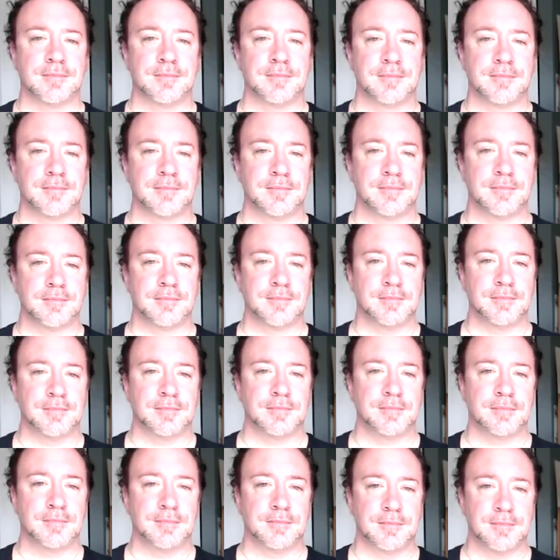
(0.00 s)

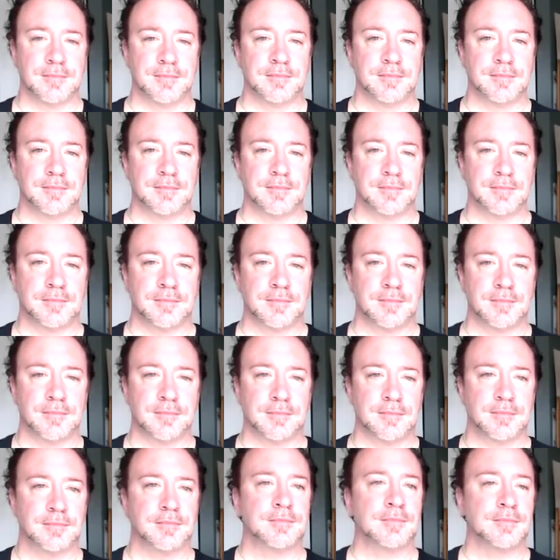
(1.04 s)

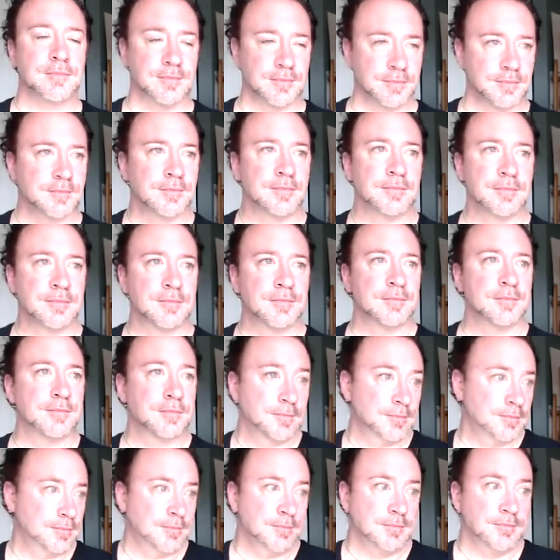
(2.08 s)

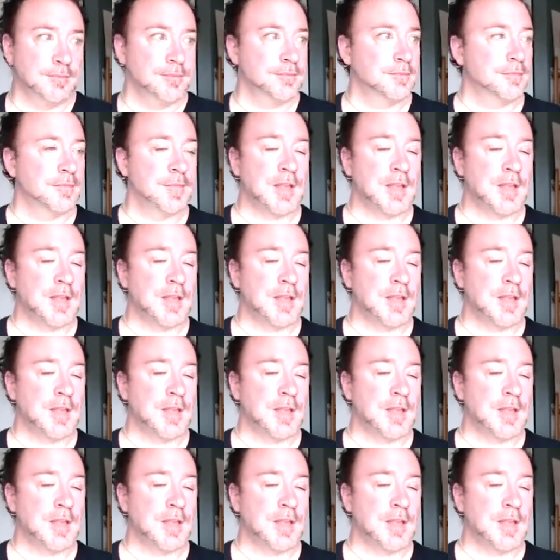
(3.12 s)
[no speech]